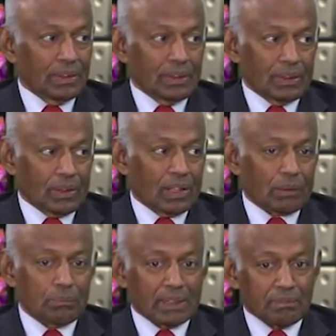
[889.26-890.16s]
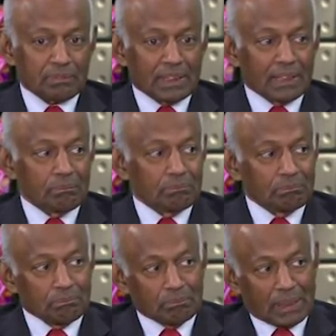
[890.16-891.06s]
You've got a bit of time,
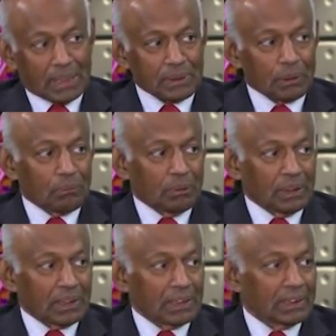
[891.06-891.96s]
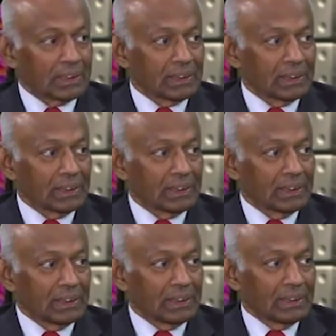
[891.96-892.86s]
might as well work
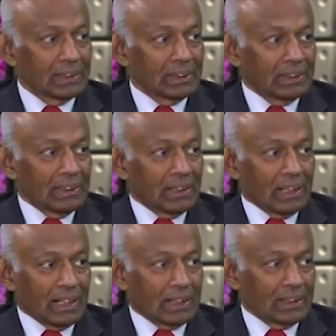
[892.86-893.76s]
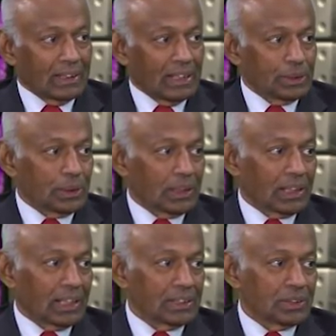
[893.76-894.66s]
and eat your
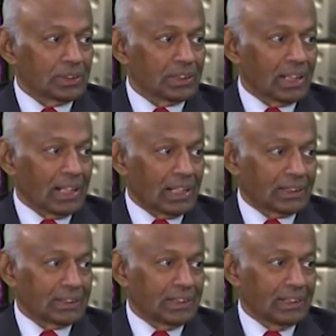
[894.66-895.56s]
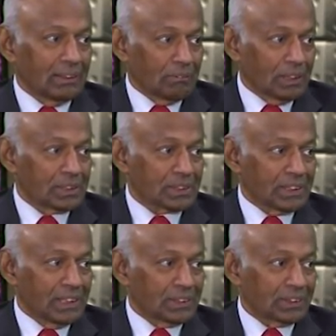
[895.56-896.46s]
lunch at the
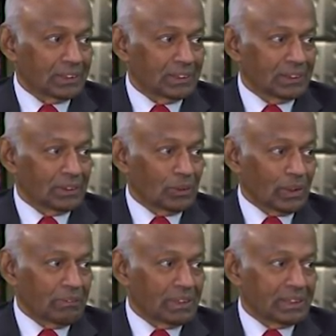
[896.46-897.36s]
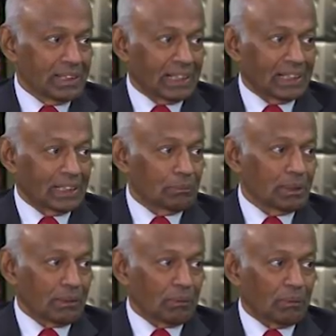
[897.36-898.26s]
workstation. Don't even take a little
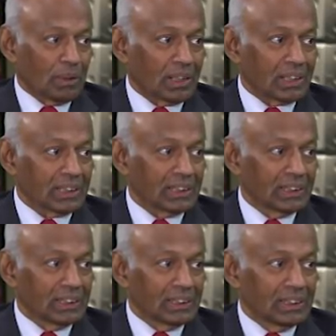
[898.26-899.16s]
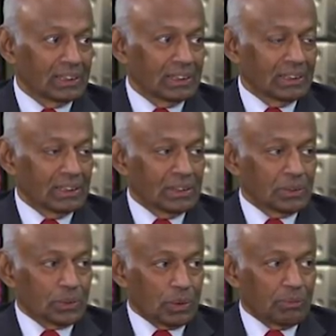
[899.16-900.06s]
bit of a walk.
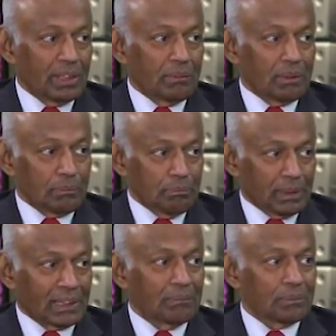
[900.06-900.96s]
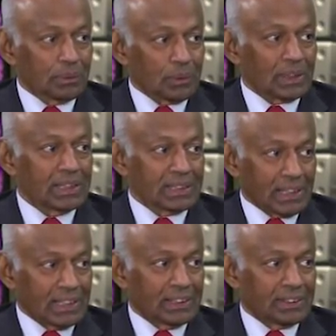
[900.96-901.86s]
So we have become totally
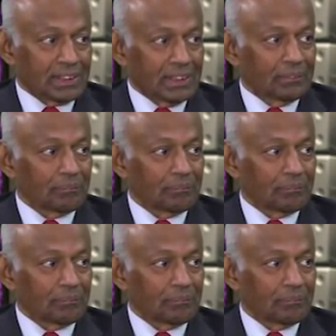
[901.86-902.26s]
sedentary.